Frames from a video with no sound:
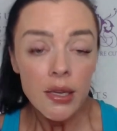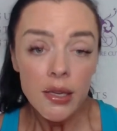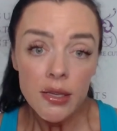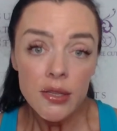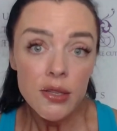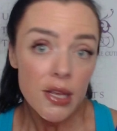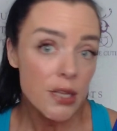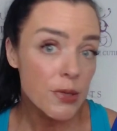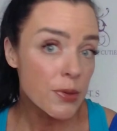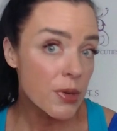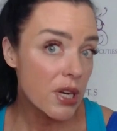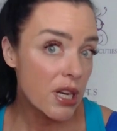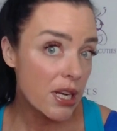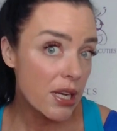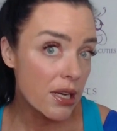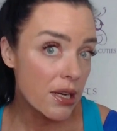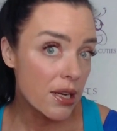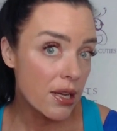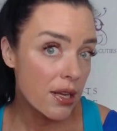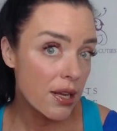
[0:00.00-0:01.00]
So that's what I
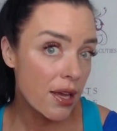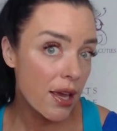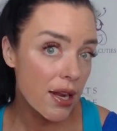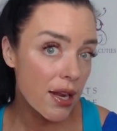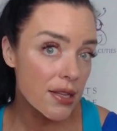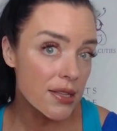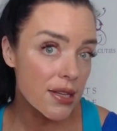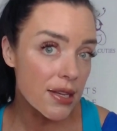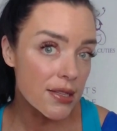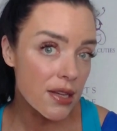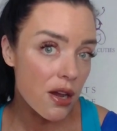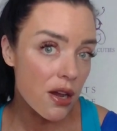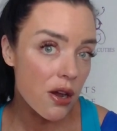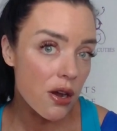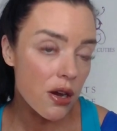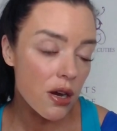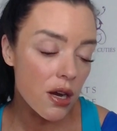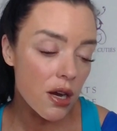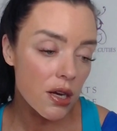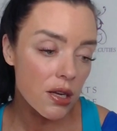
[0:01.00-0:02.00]
need. And it's a
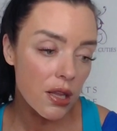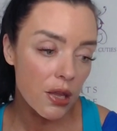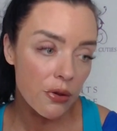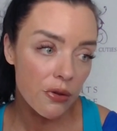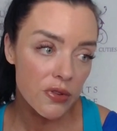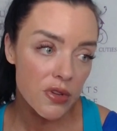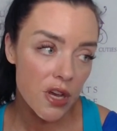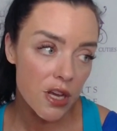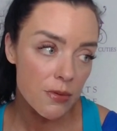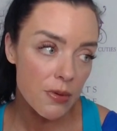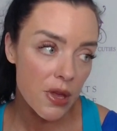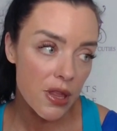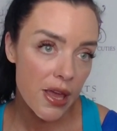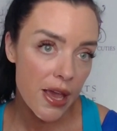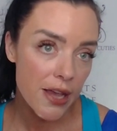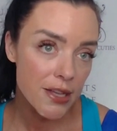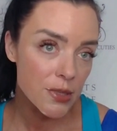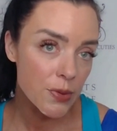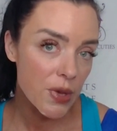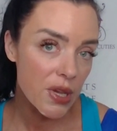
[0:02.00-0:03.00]
hard, like we talked about
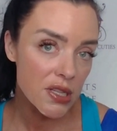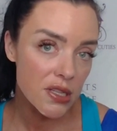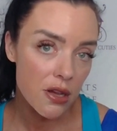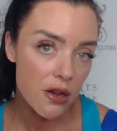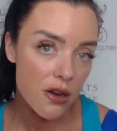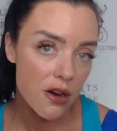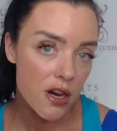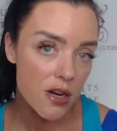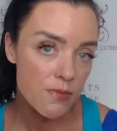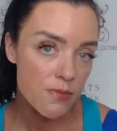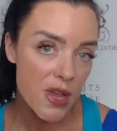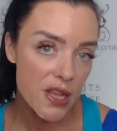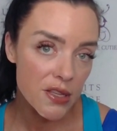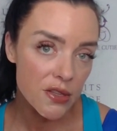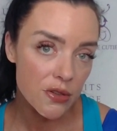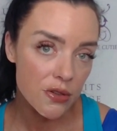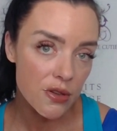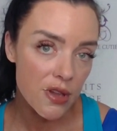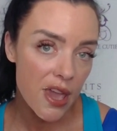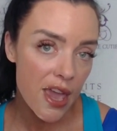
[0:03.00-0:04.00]
last week, it's a hard
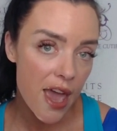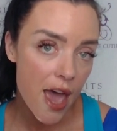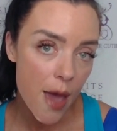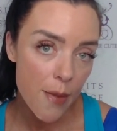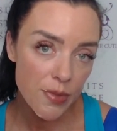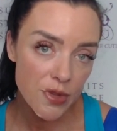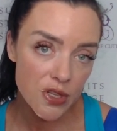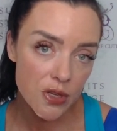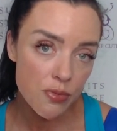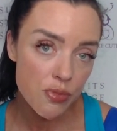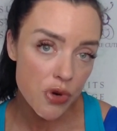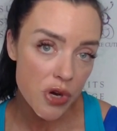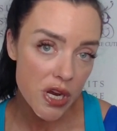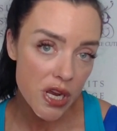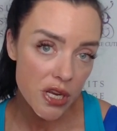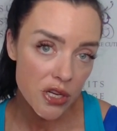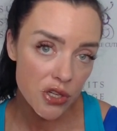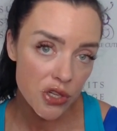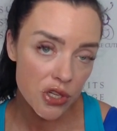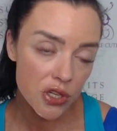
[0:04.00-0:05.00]
mental gap to
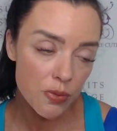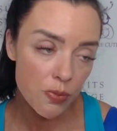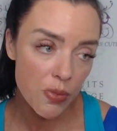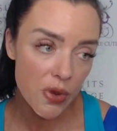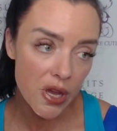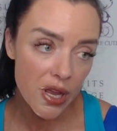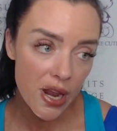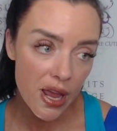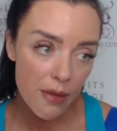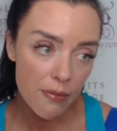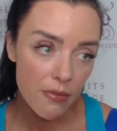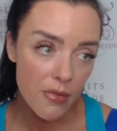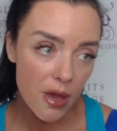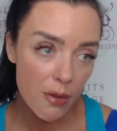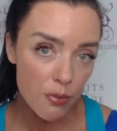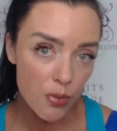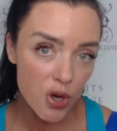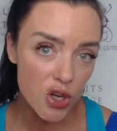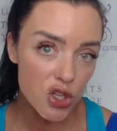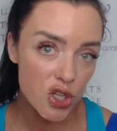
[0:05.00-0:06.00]
bridge, but
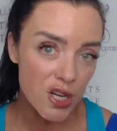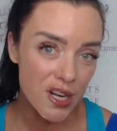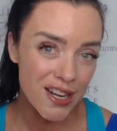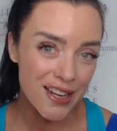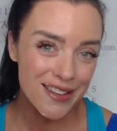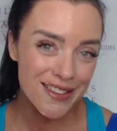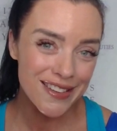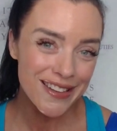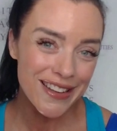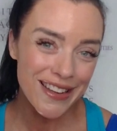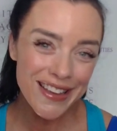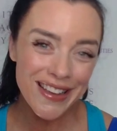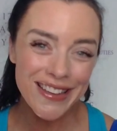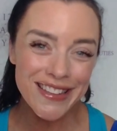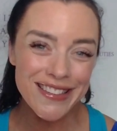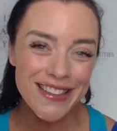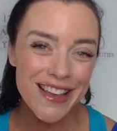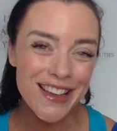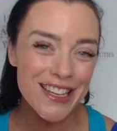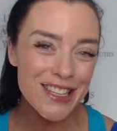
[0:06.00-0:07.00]
I'm bridging it.
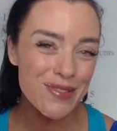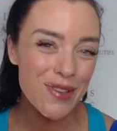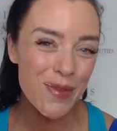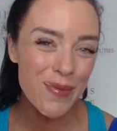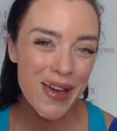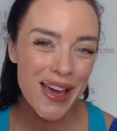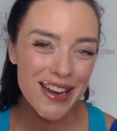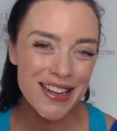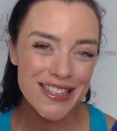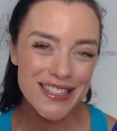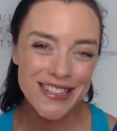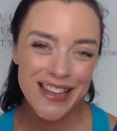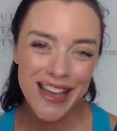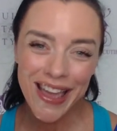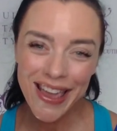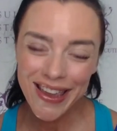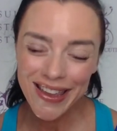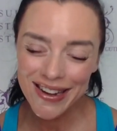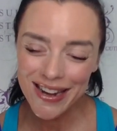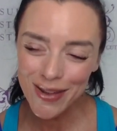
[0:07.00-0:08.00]
As long as my body's
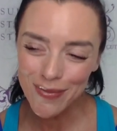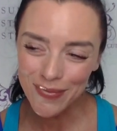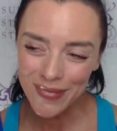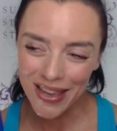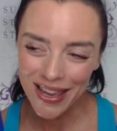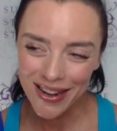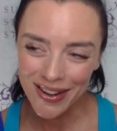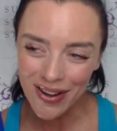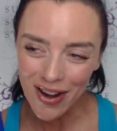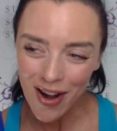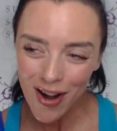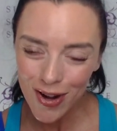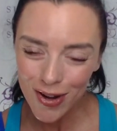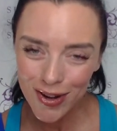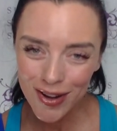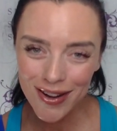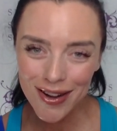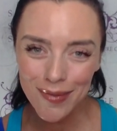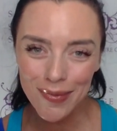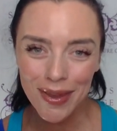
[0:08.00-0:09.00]
tight and I'm getting
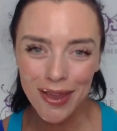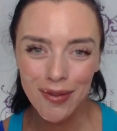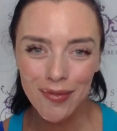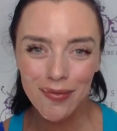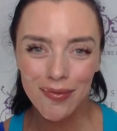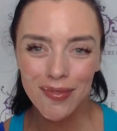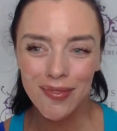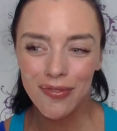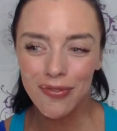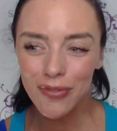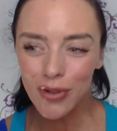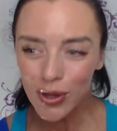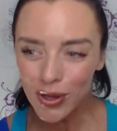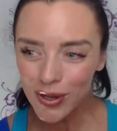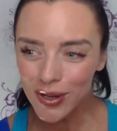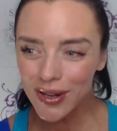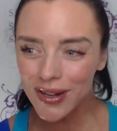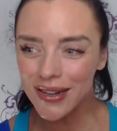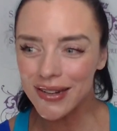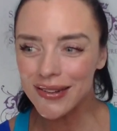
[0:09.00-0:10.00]
harder and I'm getting
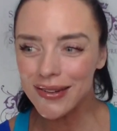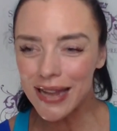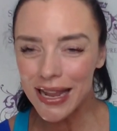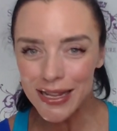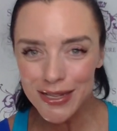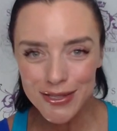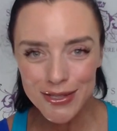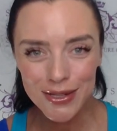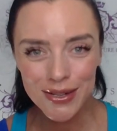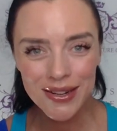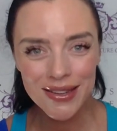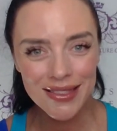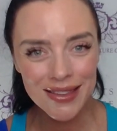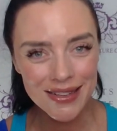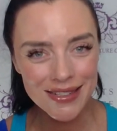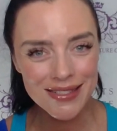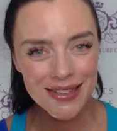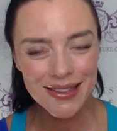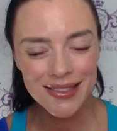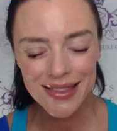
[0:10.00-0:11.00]
fuller and denser and
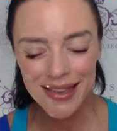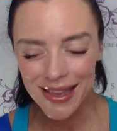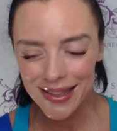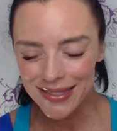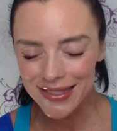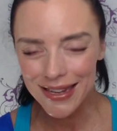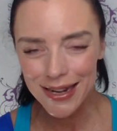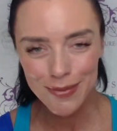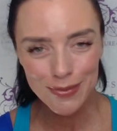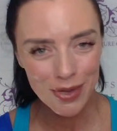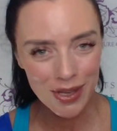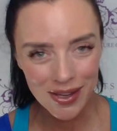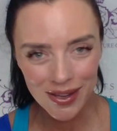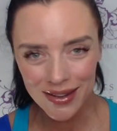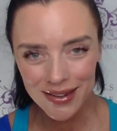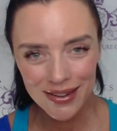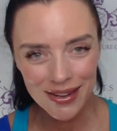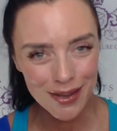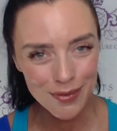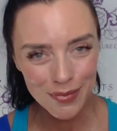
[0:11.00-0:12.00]
things like that, then I'm
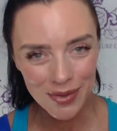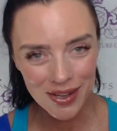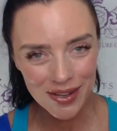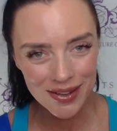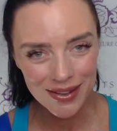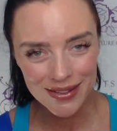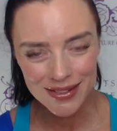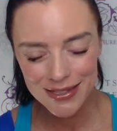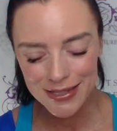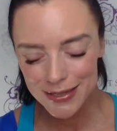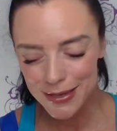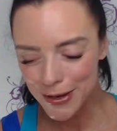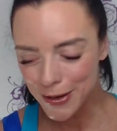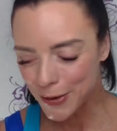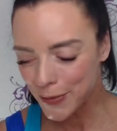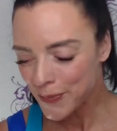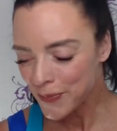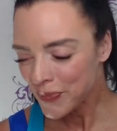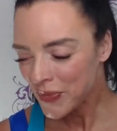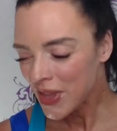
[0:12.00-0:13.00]
good.
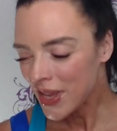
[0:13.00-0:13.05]
So